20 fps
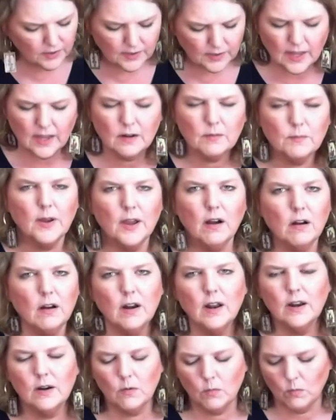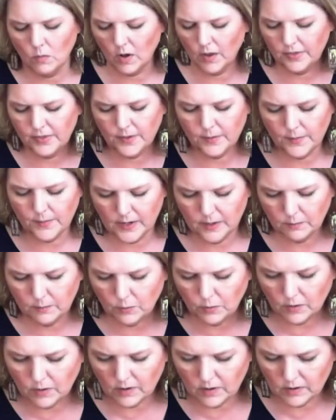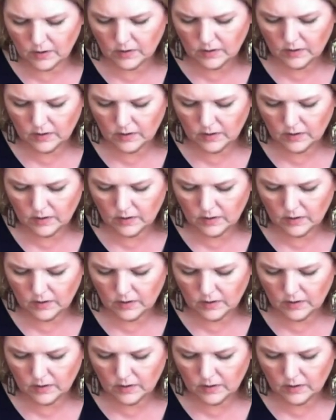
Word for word: out of my heart. I don't want them anymore.